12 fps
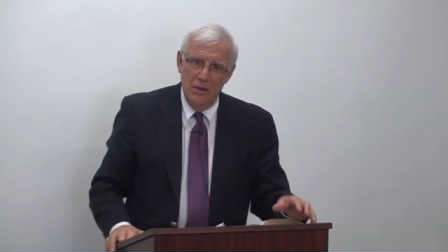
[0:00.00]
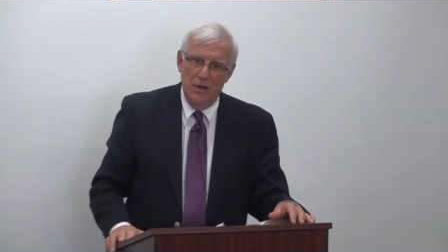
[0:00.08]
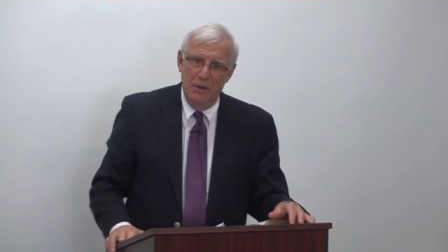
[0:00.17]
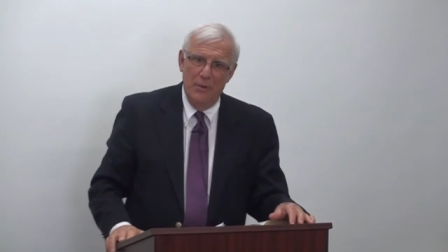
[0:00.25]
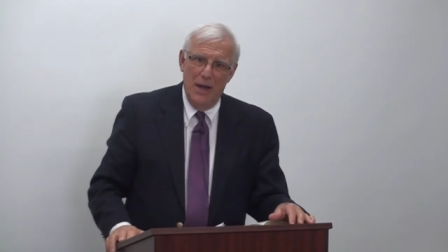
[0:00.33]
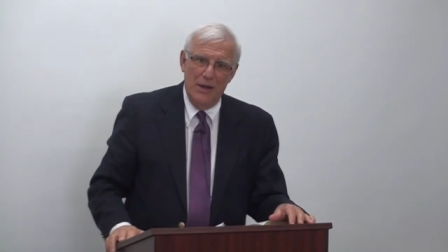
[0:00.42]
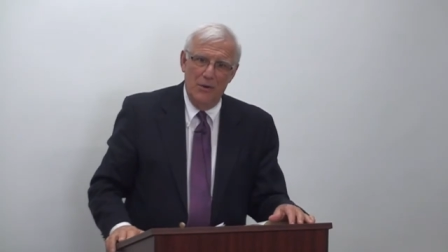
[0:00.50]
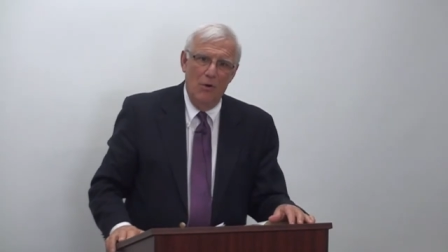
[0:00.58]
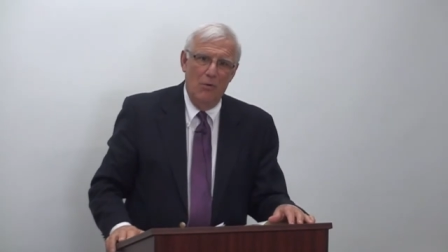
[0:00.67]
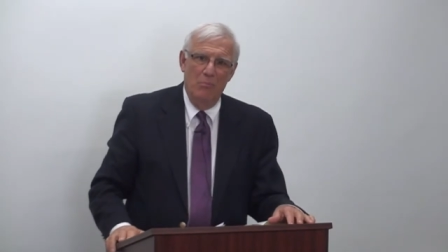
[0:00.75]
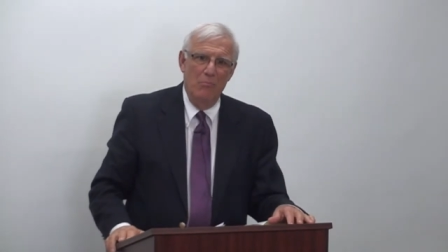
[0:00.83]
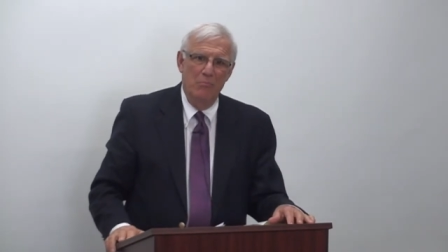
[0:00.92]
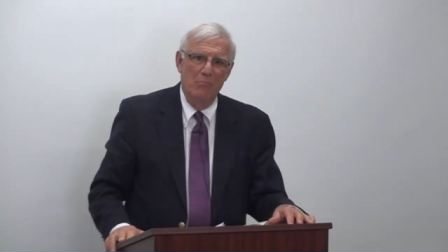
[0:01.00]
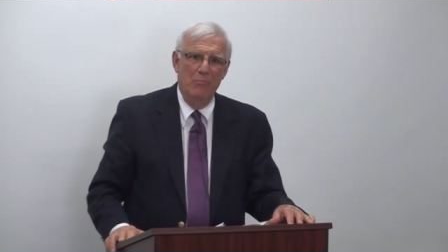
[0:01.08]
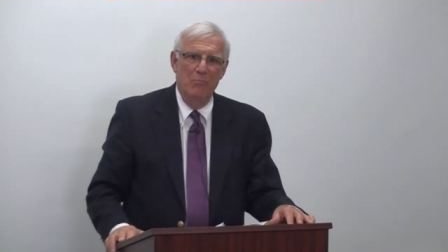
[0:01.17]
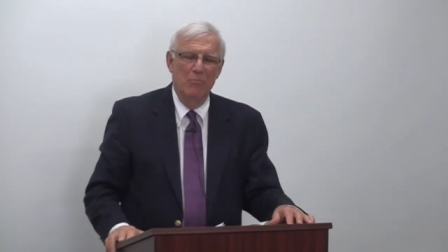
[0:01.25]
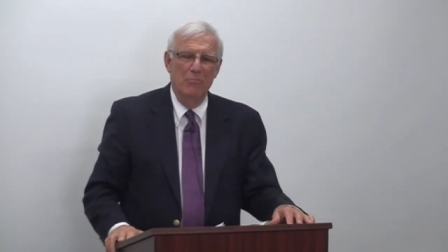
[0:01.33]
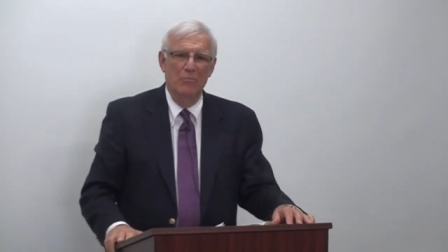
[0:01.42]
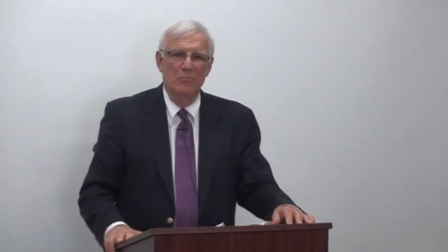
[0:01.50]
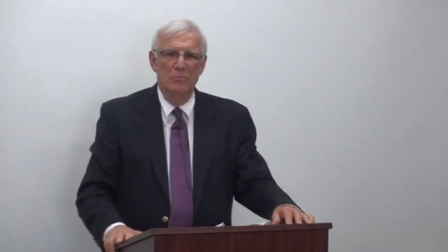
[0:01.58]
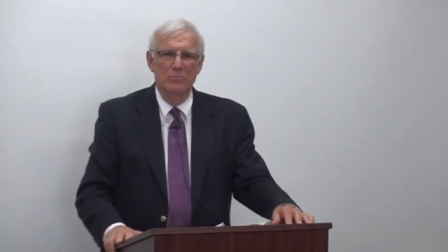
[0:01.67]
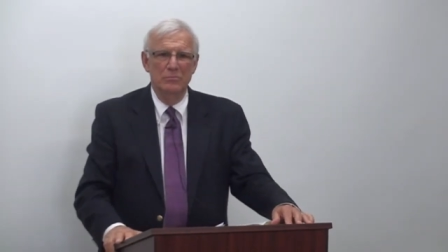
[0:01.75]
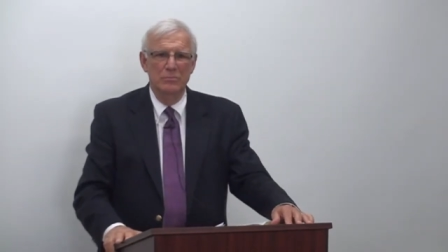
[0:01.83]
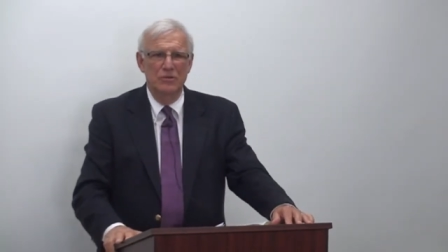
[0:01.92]
and come back home.
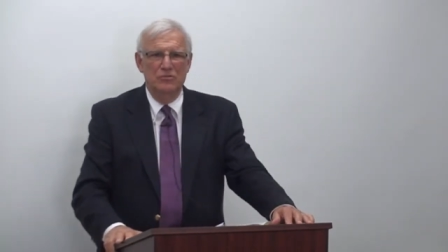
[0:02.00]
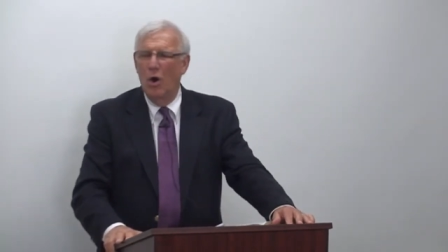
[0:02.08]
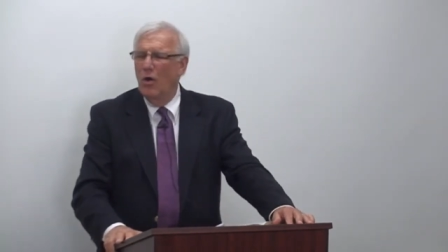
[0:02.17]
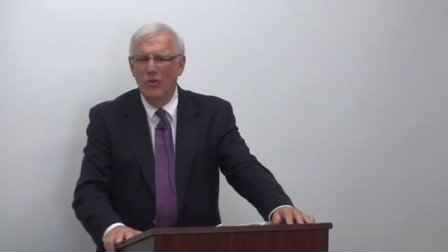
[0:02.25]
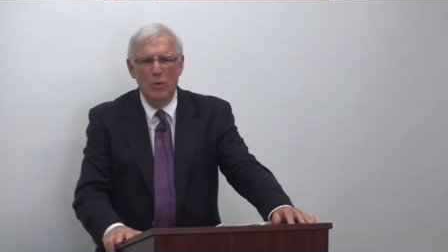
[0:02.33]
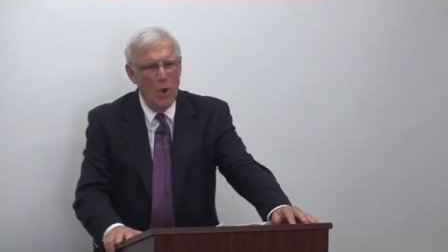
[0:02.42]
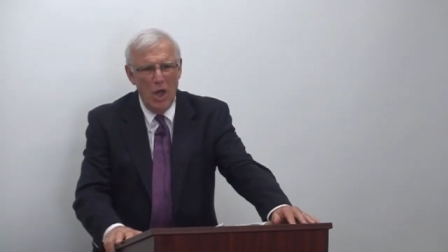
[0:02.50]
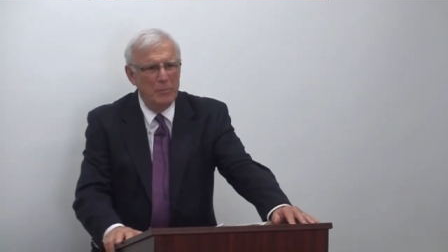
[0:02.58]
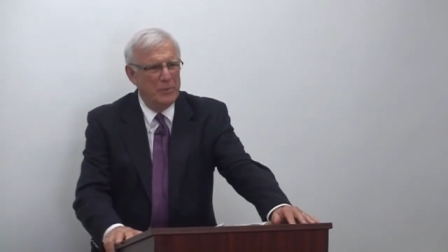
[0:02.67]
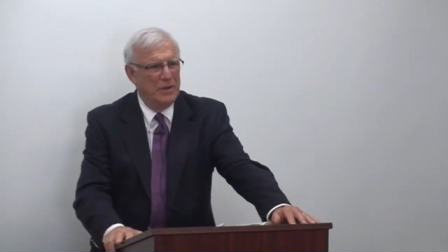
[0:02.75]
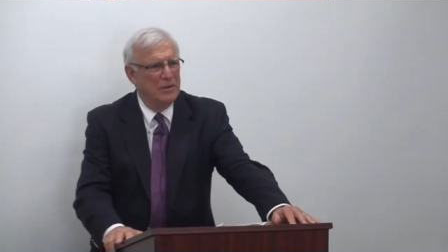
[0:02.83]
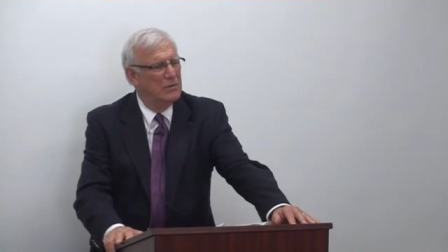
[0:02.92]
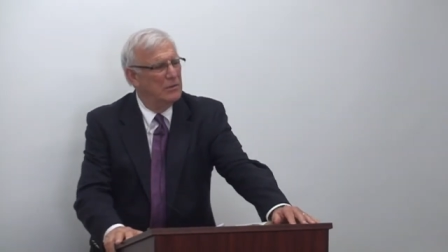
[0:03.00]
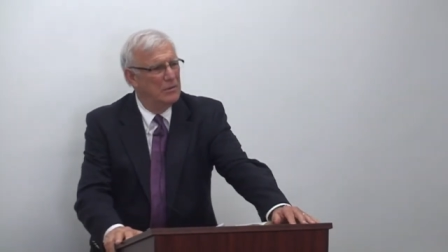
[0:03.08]
It's overwhelming.